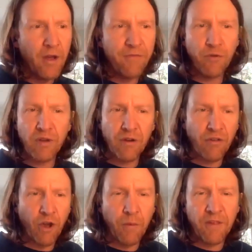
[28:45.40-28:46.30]
few years
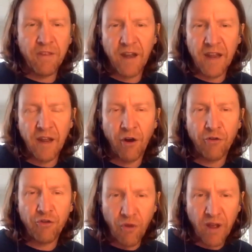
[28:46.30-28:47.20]
ago a study in
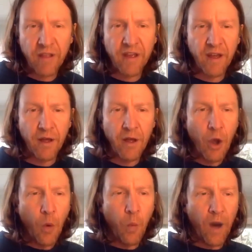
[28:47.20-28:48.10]
Australia
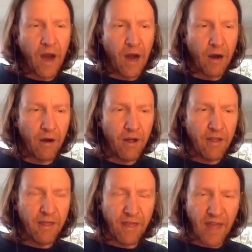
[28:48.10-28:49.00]
where
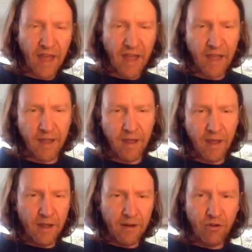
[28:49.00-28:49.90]
they
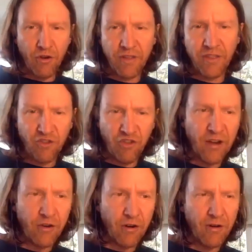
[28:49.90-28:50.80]
took the
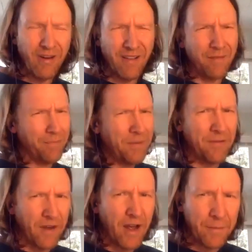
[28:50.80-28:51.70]
gender. It's a bit
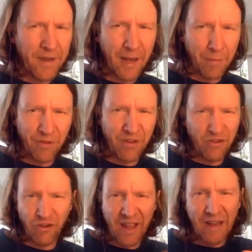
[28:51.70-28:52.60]
of a complicated
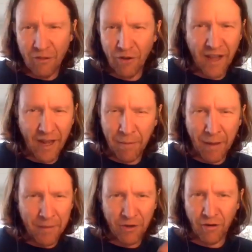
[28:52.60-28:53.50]
procedure. You can't look at a
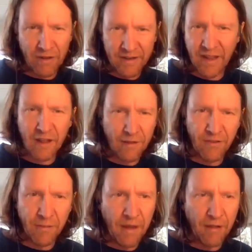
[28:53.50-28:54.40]
baby turtle and tell if
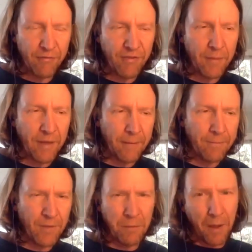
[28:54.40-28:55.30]
it's male or female.
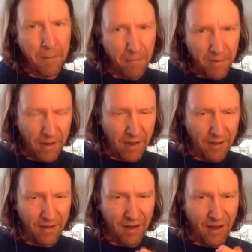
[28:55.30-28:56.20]
An
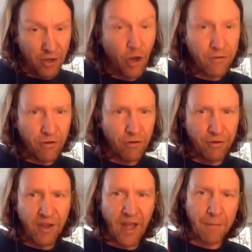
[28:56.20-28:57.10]
adult turtle
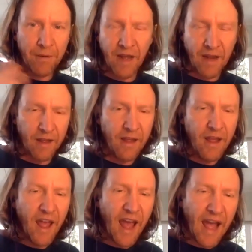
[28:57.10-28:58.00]
you can, but not a
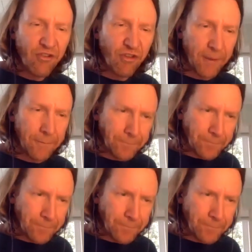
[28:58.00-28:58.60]
hatchling.